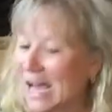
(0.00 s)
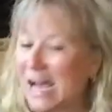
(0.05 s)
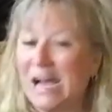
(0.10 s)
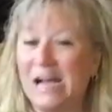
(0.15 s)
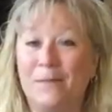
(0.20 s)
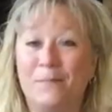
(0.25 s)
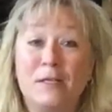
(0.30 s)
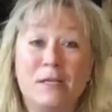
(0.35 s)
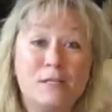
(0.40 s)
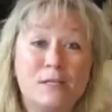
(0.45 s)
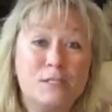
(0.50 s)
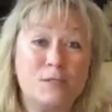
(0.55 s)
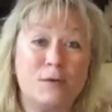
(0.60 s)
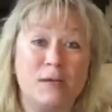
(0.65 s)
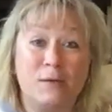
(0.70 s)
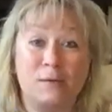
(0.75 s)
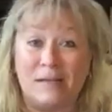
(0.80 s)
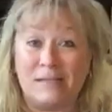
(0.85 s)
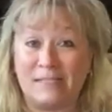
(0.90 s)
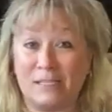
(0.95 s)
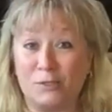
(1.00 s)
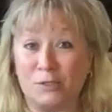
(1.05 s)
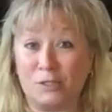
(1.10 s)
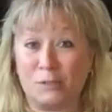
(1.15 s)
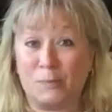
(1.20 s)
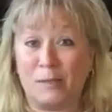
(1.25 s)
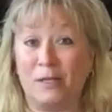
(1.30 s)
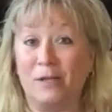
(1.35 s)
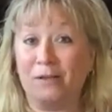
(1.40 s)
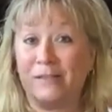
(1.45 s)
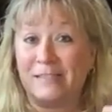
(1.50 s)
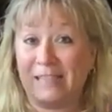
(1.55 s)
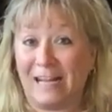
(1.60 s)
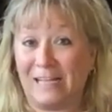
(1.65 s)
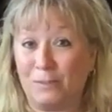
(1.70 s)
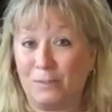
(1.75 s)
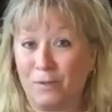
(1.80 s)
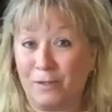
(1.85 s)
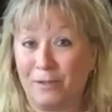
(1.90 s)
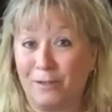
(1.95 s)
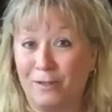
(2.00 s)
Um, so anyway, citrus peelers, that's what